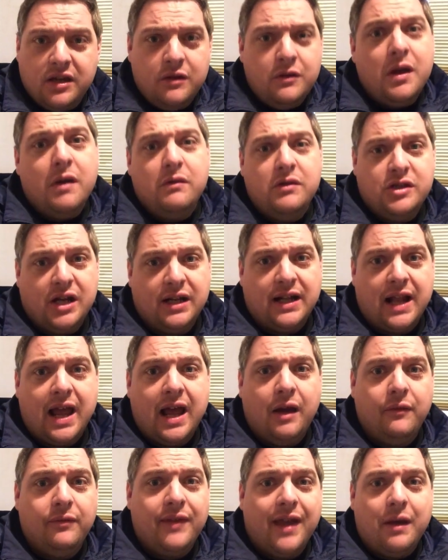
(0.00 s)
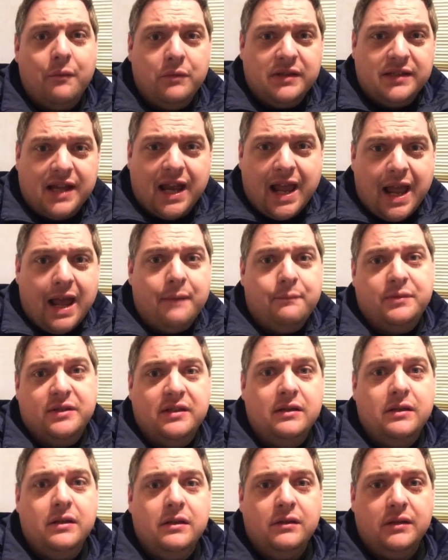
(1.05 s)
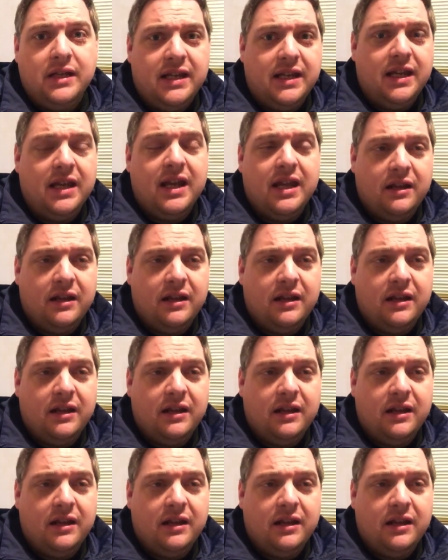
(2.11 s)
Do go and check that out. That was absolutely